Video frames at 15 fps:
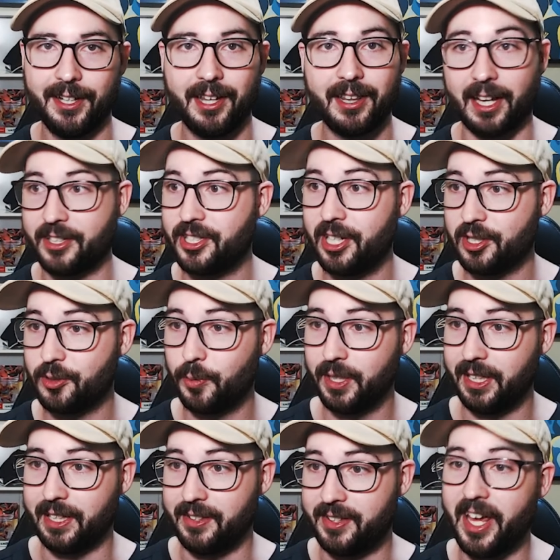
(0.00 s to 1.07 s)
Like she is
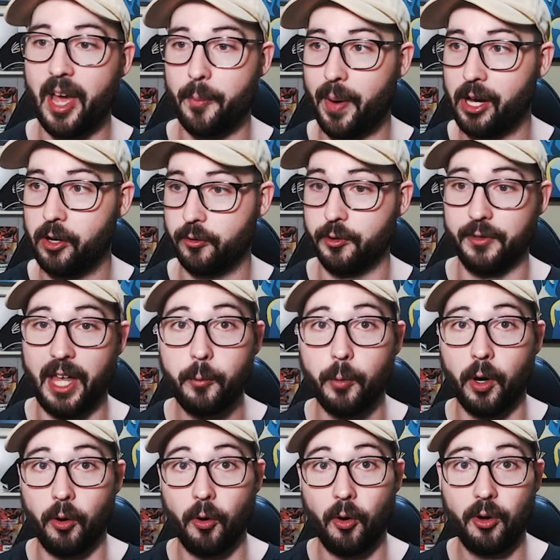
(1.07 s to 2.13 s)
really damn powerful. They
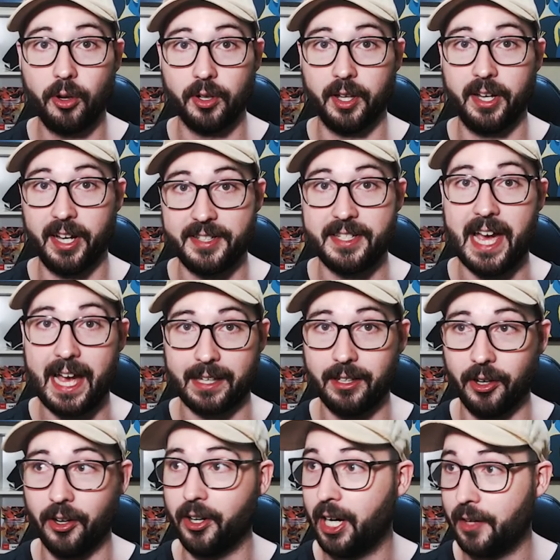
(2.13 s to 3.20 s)
were all attacking
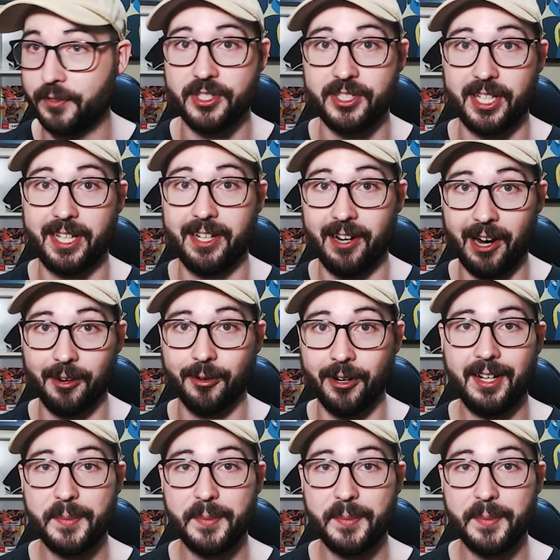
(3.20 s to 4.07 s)
her after she hit Iroh.